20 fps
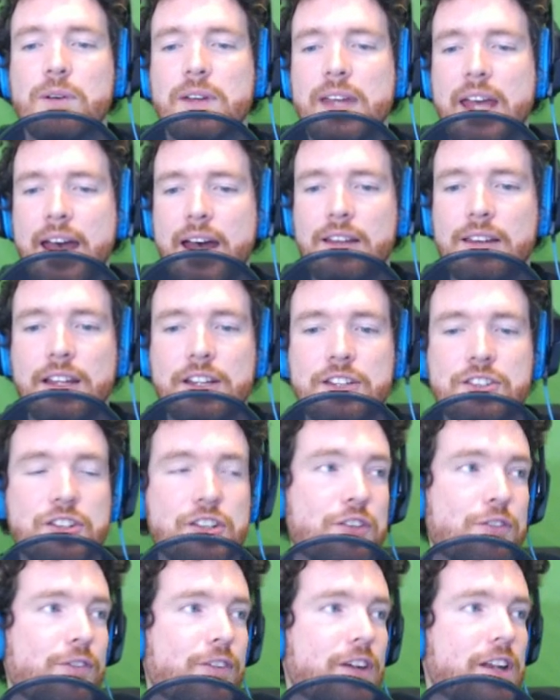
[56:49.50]
So, yeah, let's
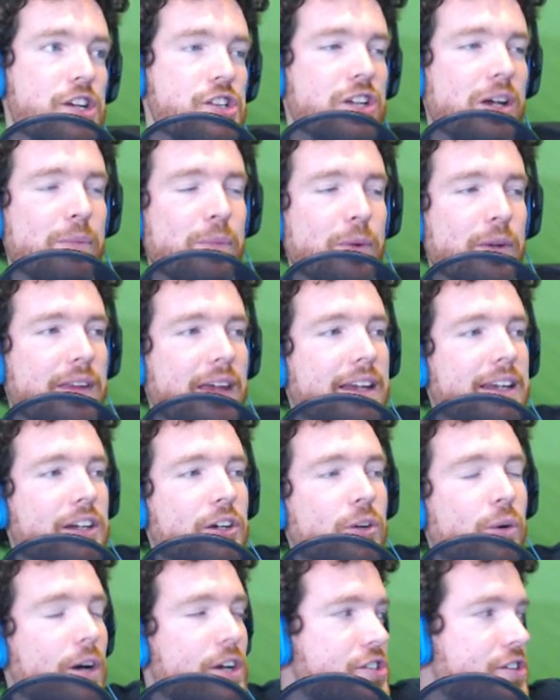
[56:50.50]
just finish up with
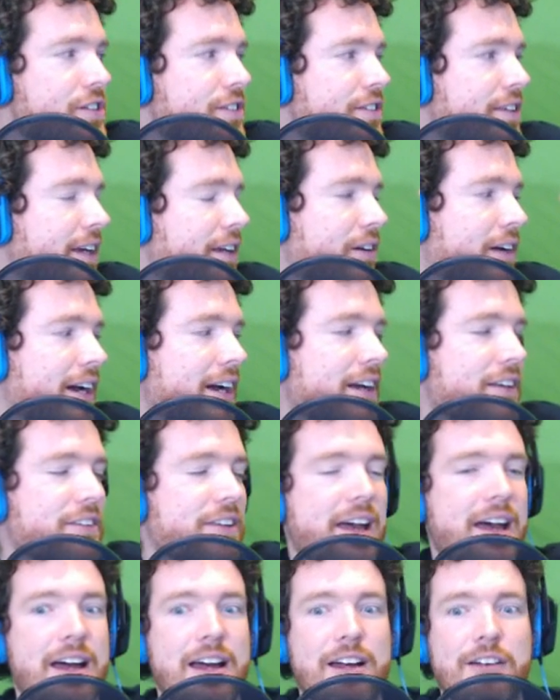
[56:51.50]
any questions that you
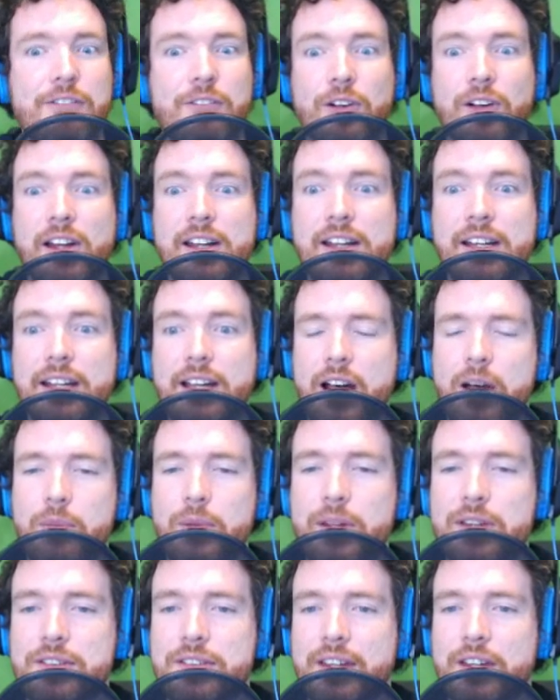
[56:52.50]
guys have or any
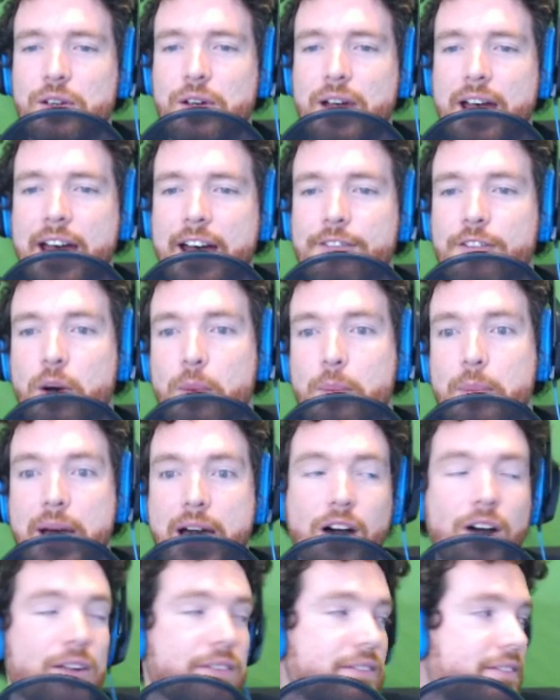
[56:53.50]
comments that you have
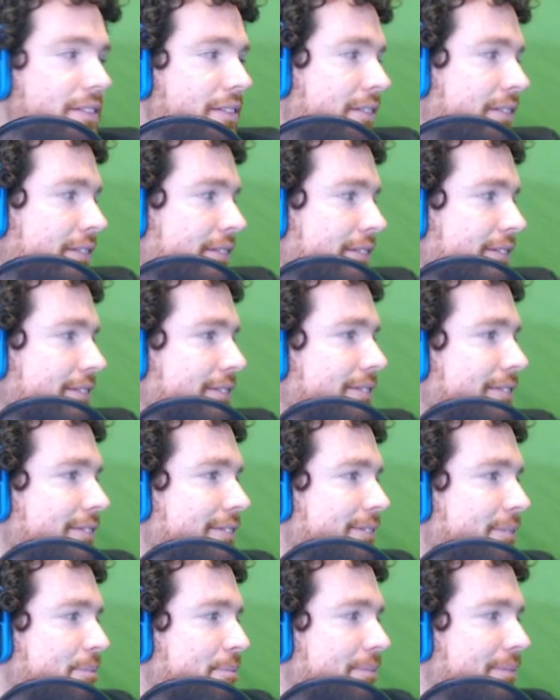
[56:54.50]
about
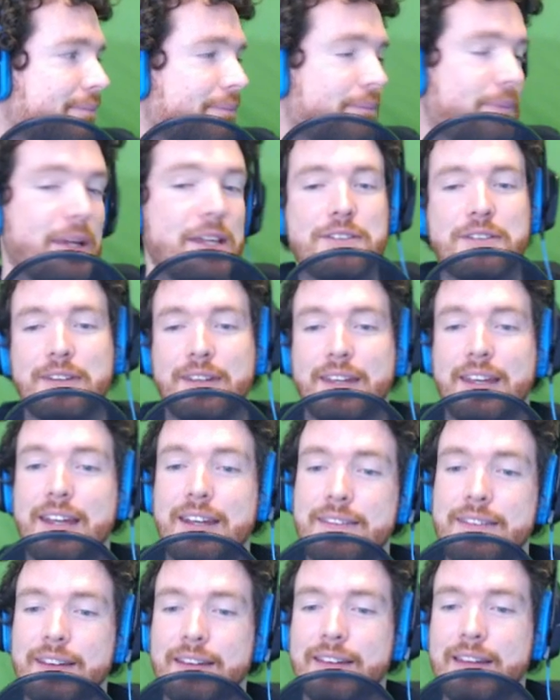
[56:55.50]
basically
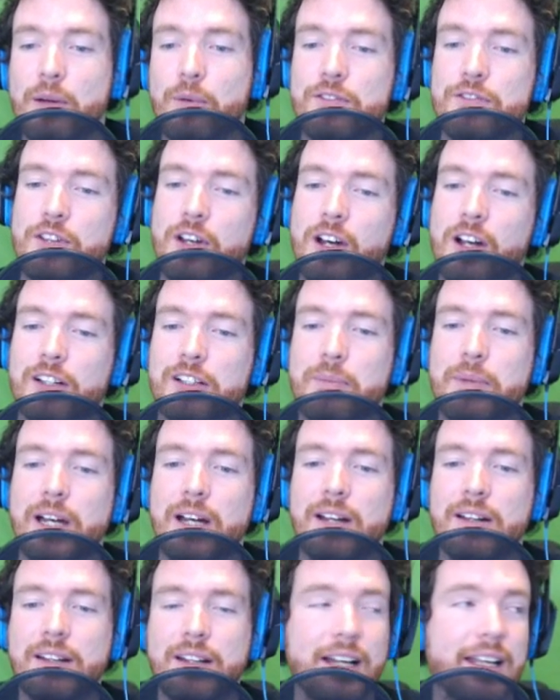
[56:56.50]
anything that we've talked
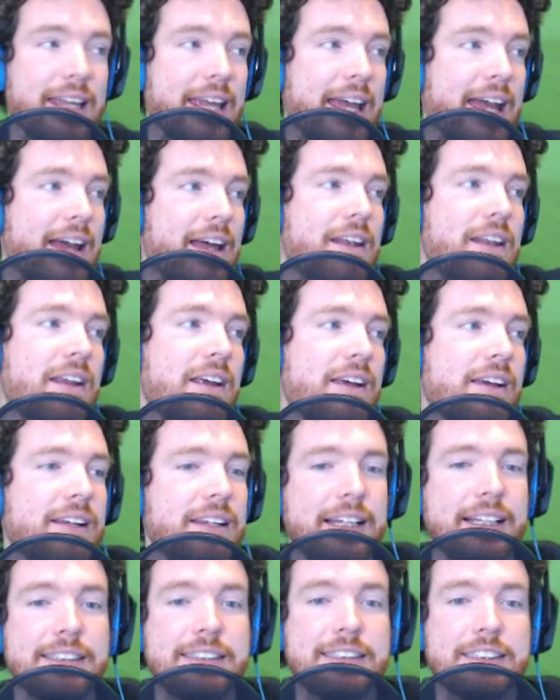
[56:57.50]
about. Again,
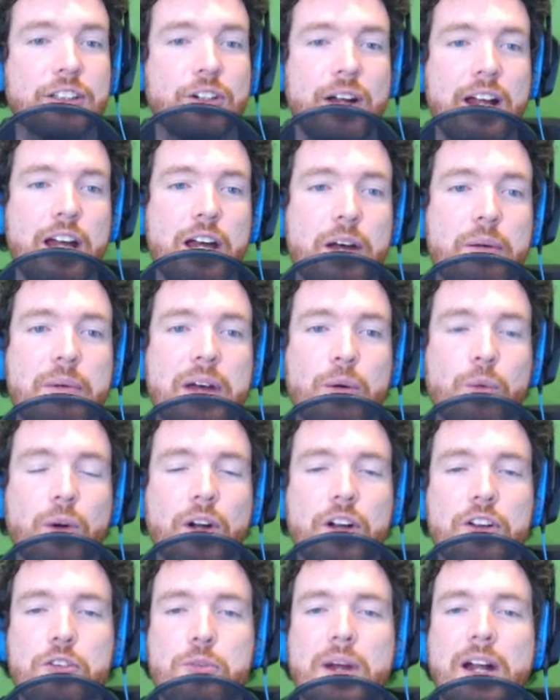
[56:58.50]
Instagram at
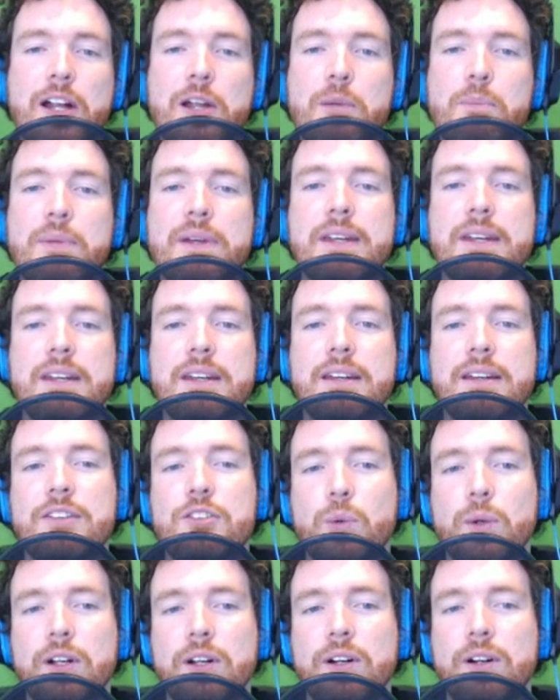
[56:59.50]
Where's Barry B,
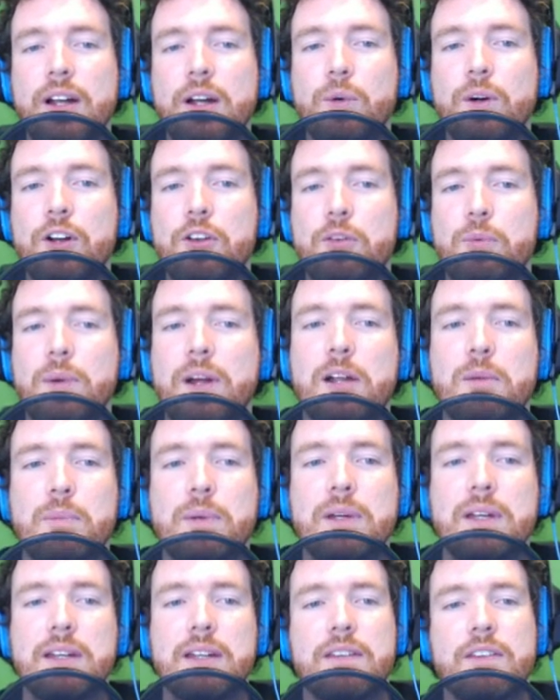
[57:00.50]
Twitter at Where's Barry
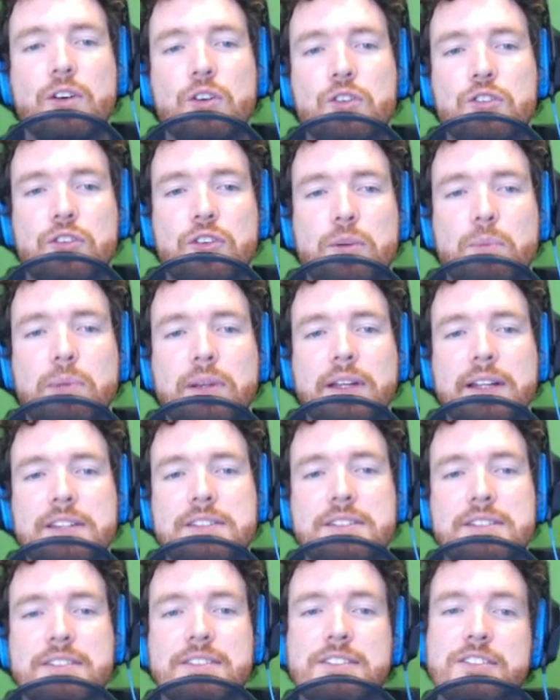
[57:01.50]
B. Those are the
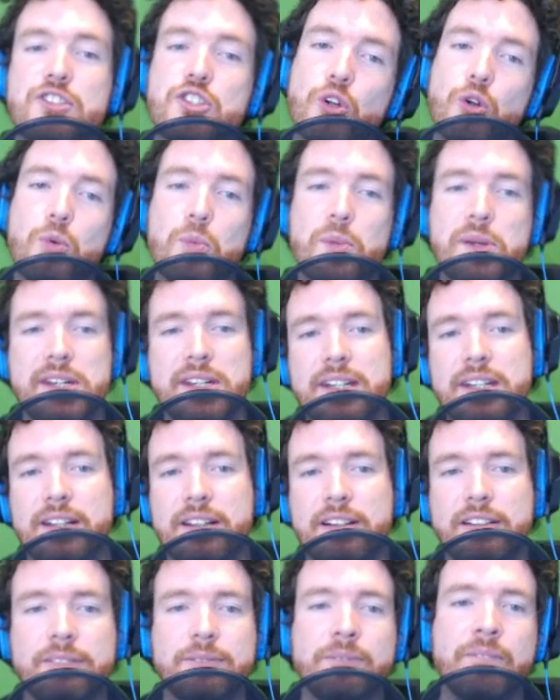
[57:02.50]
places to
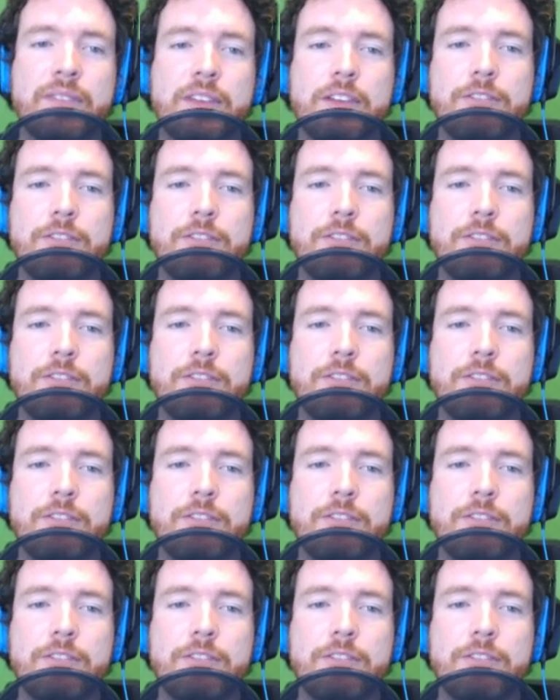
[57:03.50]
be.